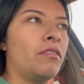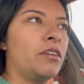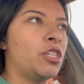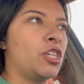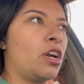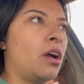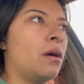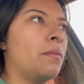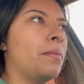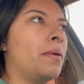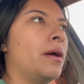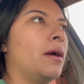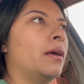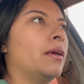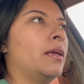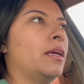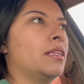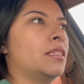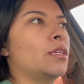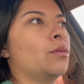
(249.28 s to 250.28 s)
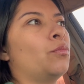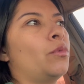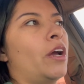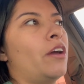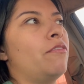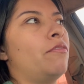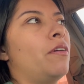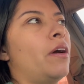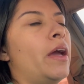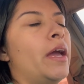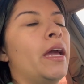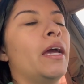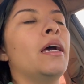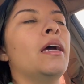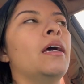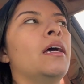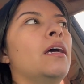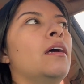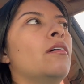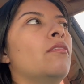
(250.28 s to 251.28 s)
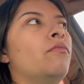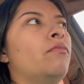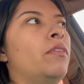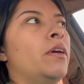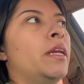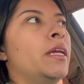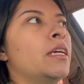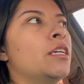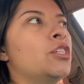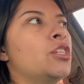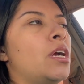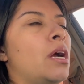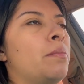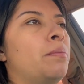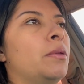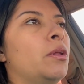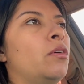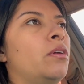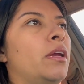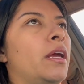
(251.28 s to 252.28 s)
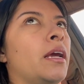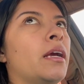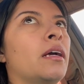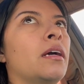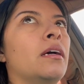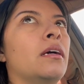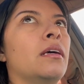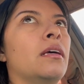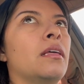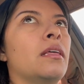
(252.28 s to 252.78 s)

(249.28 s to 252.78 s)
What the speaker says: shop, get some Wi-Fi, finish uploading